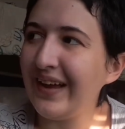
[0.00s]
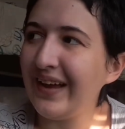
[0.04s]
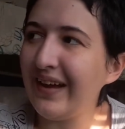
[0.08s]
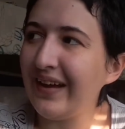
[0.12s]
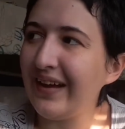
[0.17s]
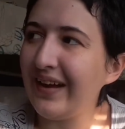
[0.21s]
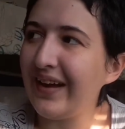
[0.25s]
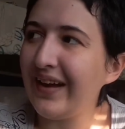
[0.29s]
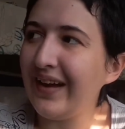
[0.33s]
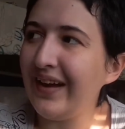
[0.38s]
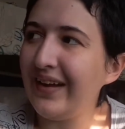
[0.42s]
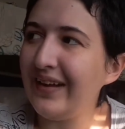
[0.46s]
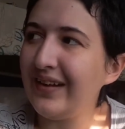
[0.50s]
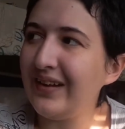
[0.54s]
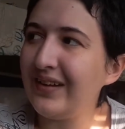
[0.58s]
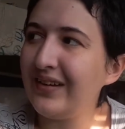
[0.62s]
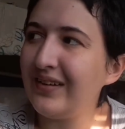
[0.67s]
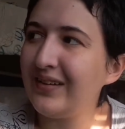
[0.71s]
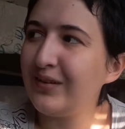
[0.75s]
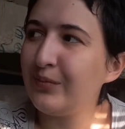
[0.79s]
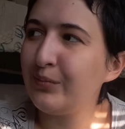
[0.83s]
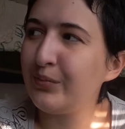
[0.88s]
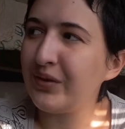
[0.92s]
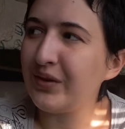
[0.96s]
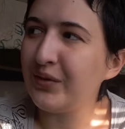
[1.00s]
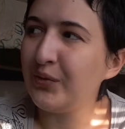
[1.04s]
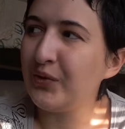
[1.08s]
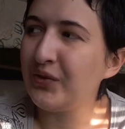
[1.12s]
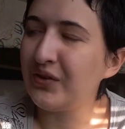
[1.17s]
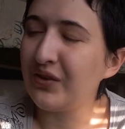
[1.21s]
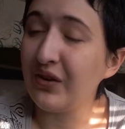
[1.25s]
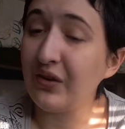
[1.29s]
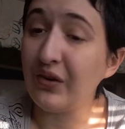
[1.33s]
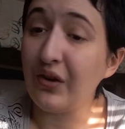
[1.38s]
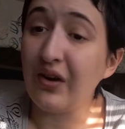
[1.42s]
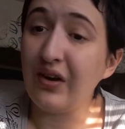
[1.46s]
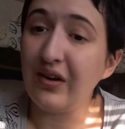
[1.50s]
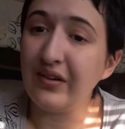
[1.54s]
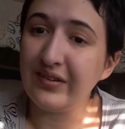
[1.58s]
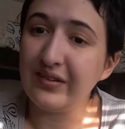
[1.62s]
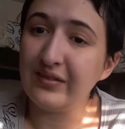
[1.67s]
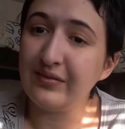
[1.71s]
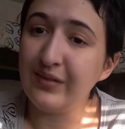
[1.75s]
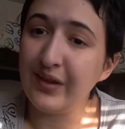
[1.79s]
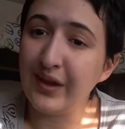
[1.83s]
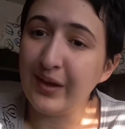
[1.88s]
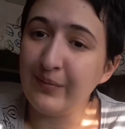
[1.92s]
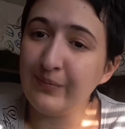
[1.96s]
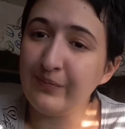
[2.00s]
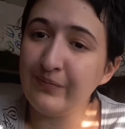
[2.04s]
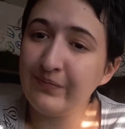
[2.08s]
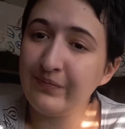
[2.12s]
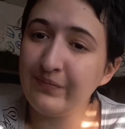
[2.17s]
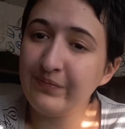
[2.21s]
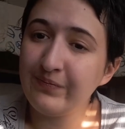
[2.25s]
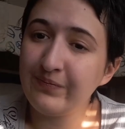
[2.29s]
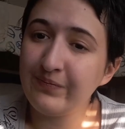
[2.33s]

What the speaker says: I puked on all of them.